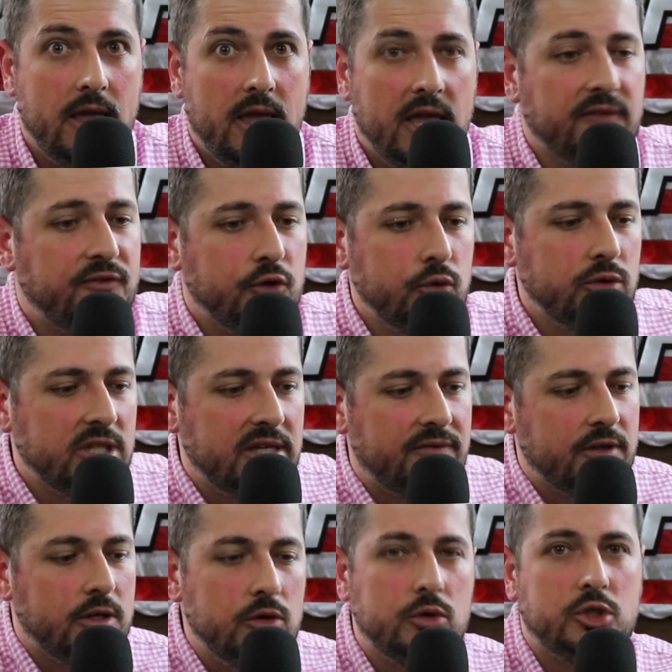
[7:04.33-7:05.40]
If you live
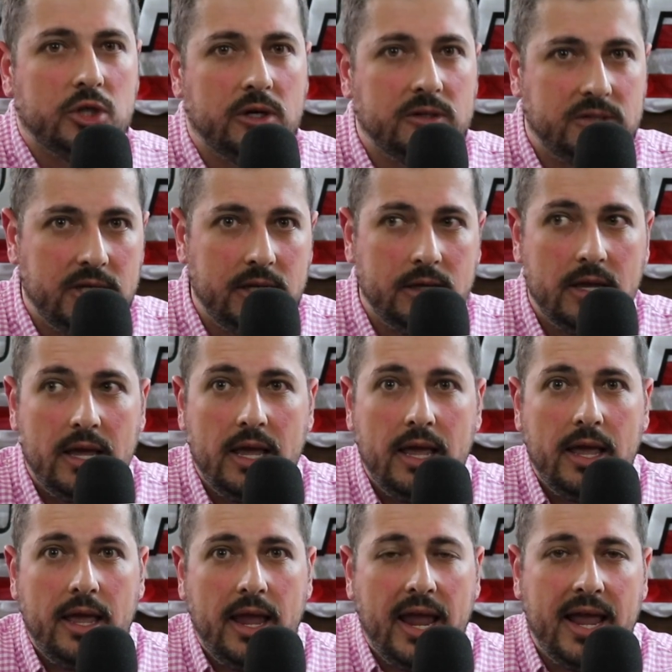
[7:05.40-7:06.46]
in New Jersey
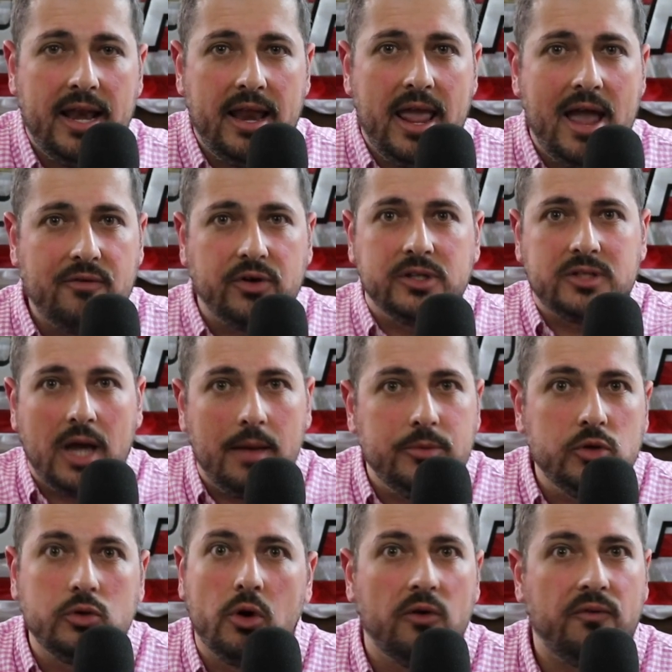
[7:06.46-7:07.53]
and every time
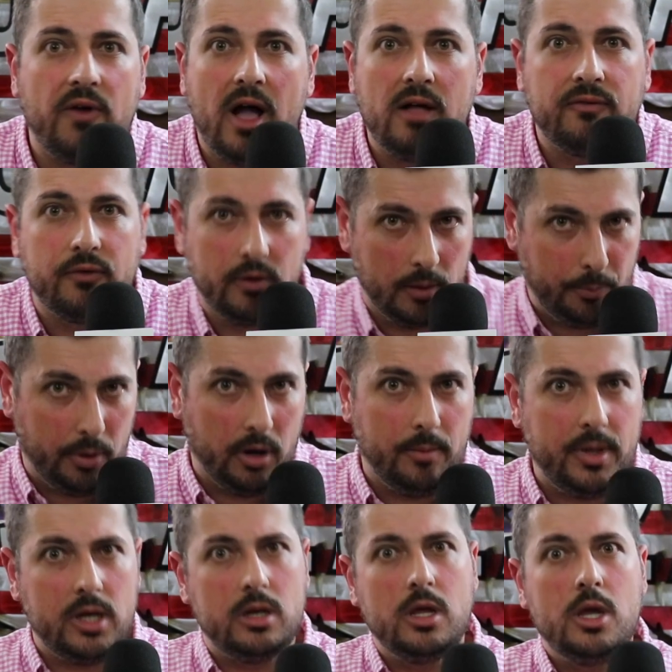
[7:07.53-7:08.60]
you go file for a
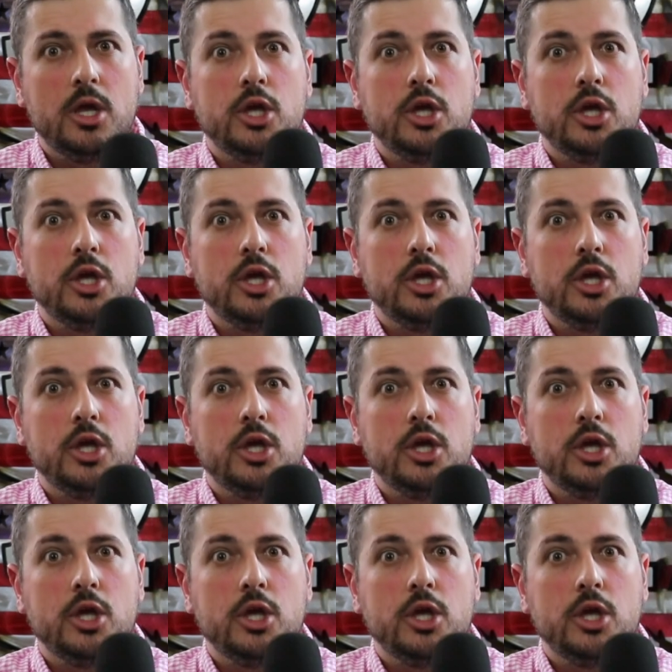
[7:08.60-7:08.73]
permit,